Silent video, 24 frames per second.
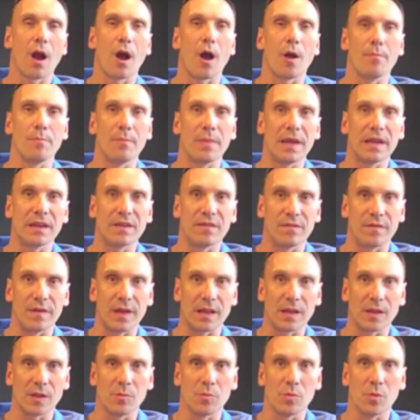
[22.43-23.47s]
are made
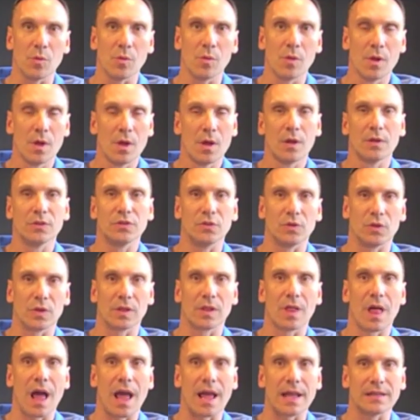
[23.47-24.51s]
available to
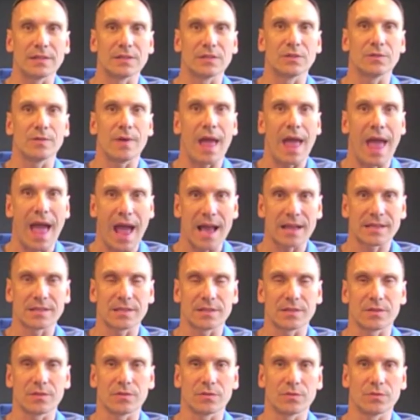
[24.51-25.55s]
clients to
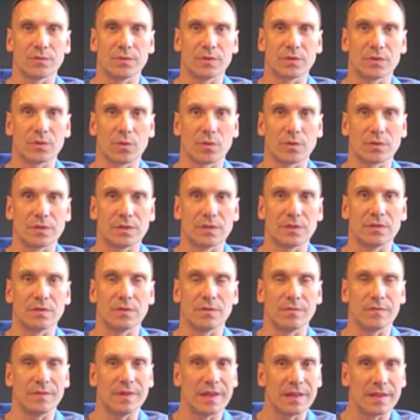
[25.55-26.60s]
access those
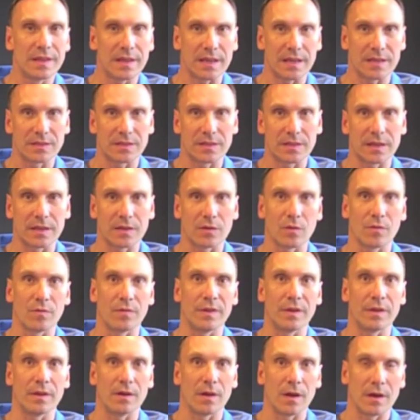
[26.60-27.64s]
resources via the internet or
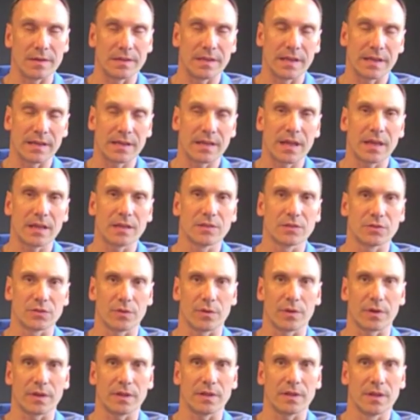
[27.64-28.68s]
via a dedicated
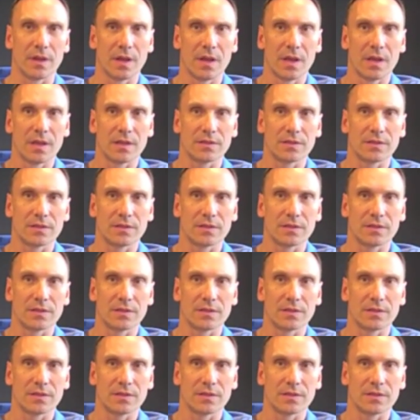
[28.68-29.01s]
circuit,